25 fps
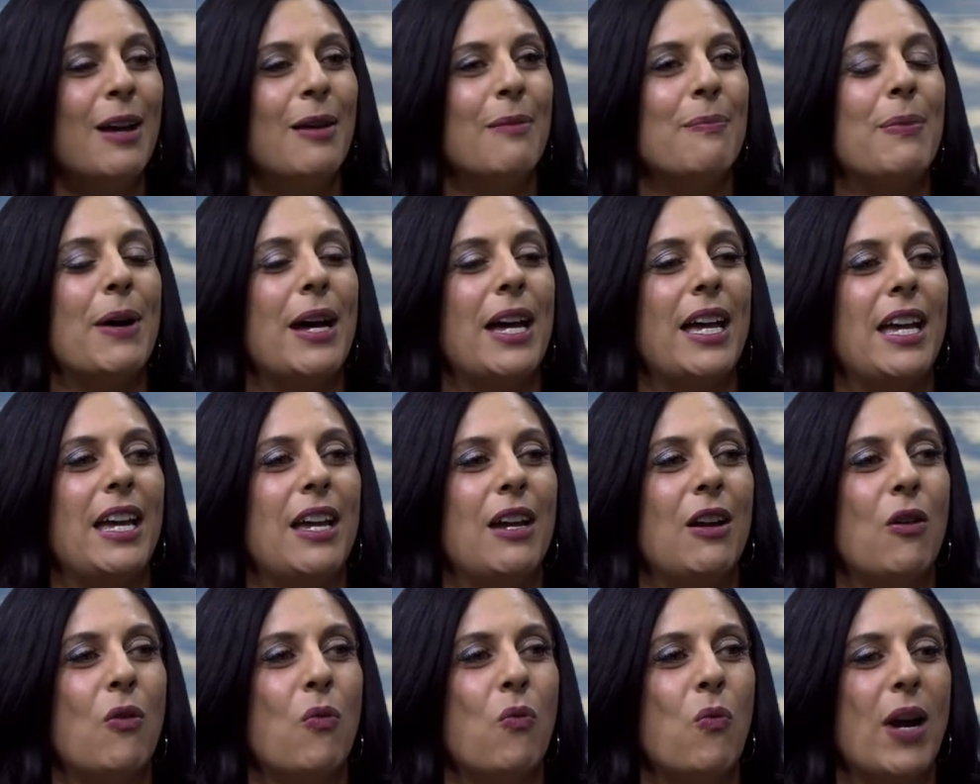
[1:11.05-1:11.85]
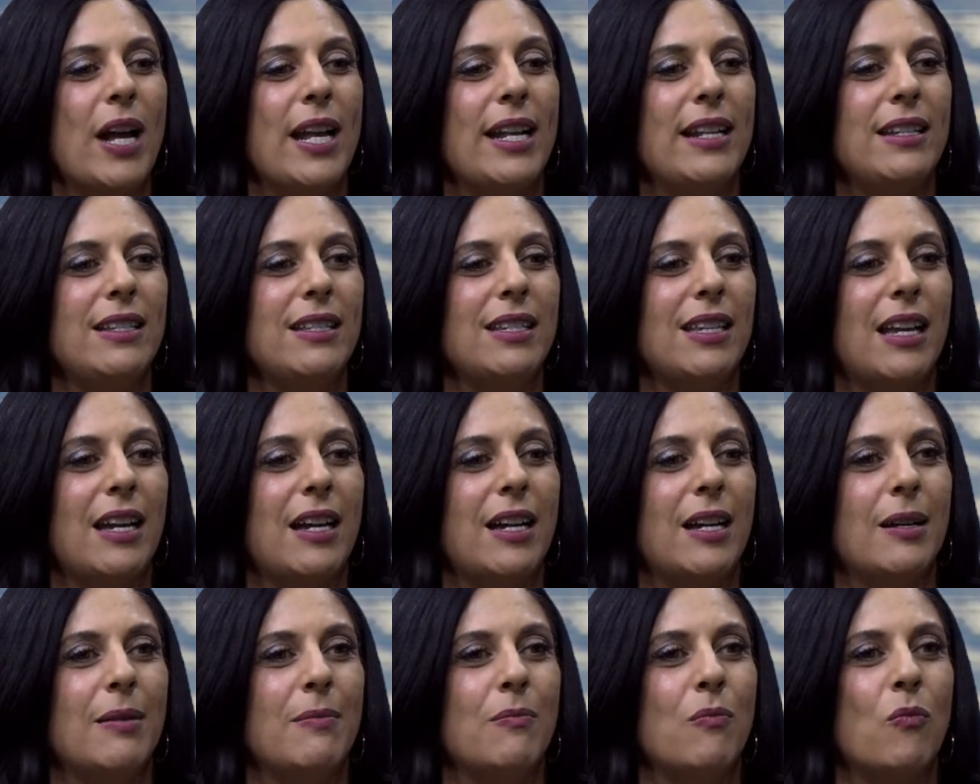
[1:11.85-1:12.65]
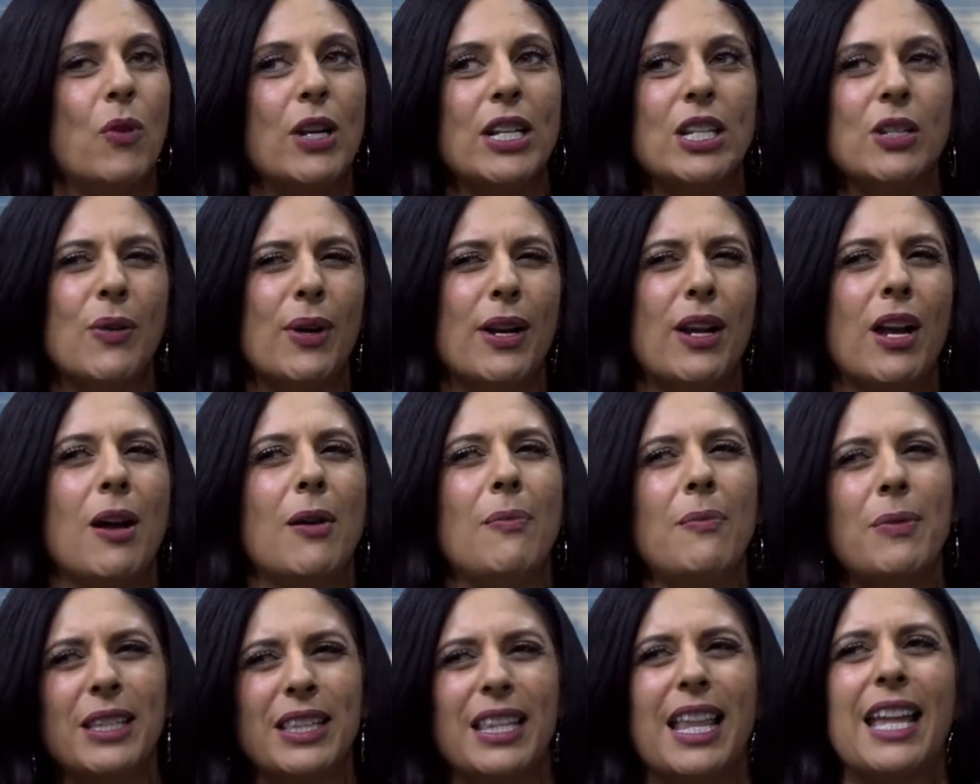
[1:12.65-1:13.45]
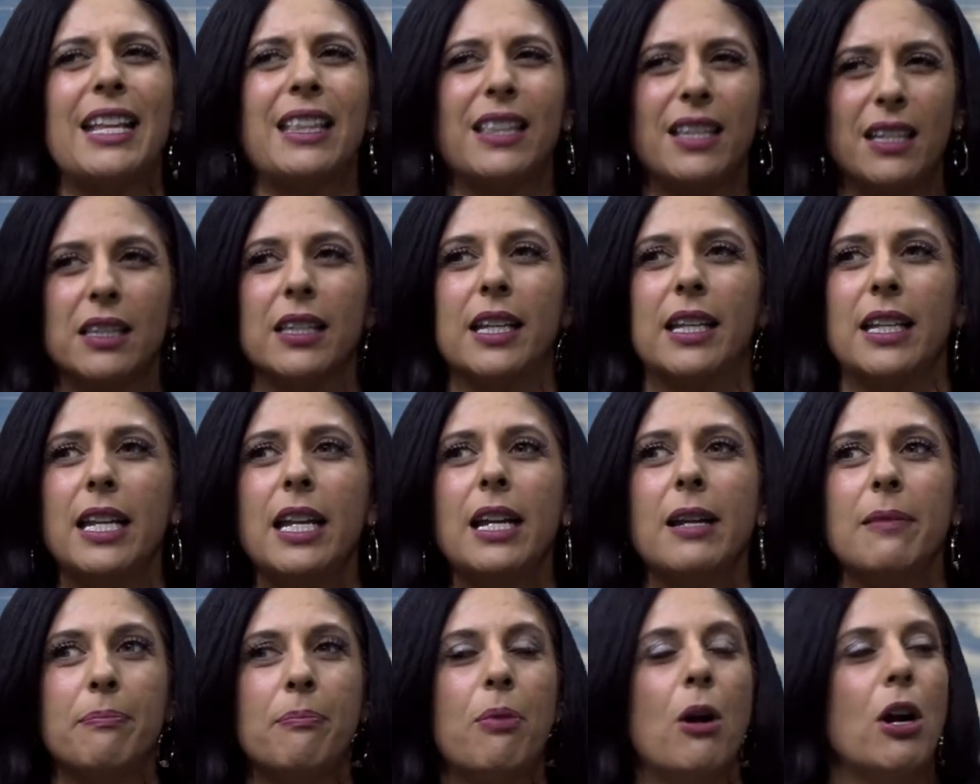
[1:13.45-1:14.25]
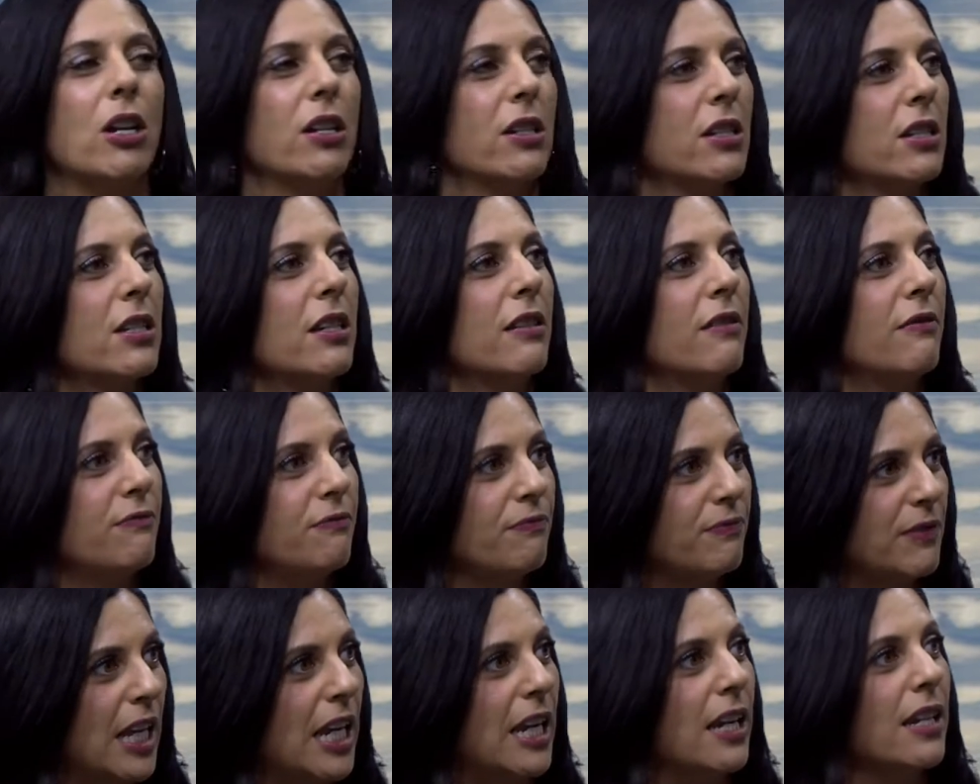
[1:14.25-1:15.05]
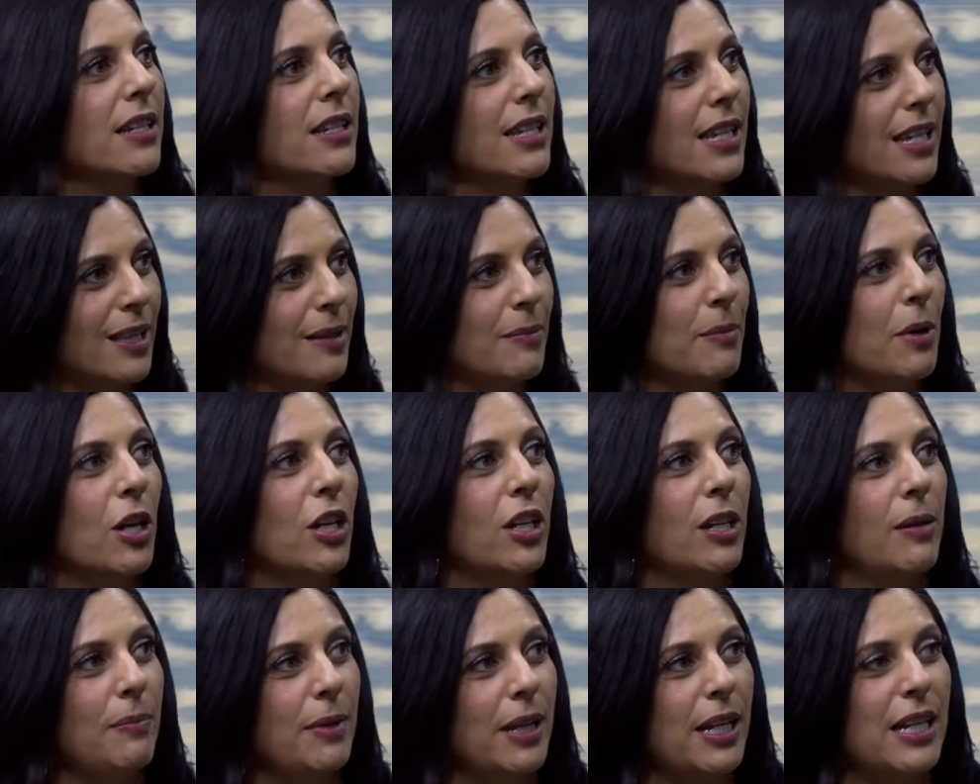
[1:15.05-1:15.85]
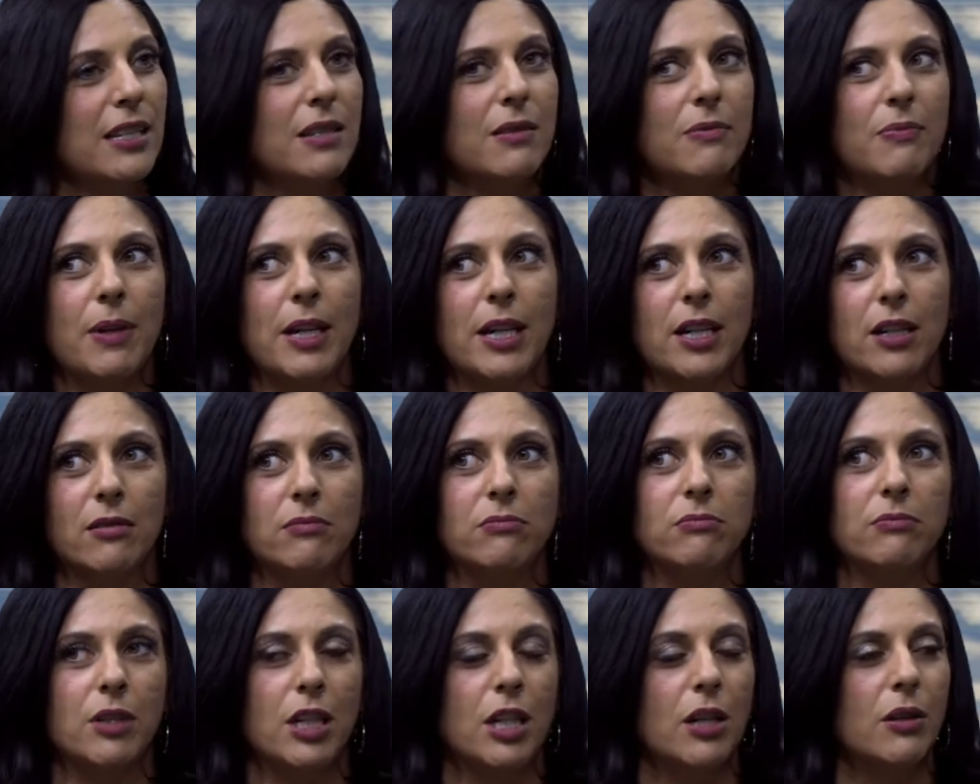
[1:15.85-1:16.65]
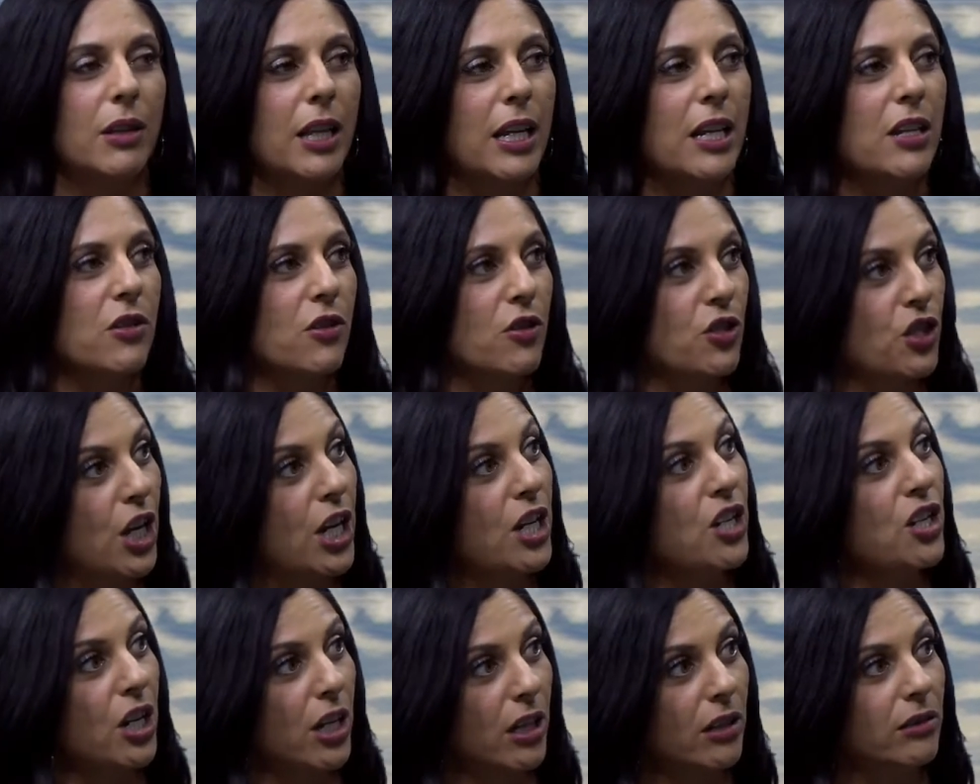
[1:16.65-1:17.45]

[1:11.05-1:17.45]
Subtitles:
but what's going on with like the lending parts of things in the market, because things are changing.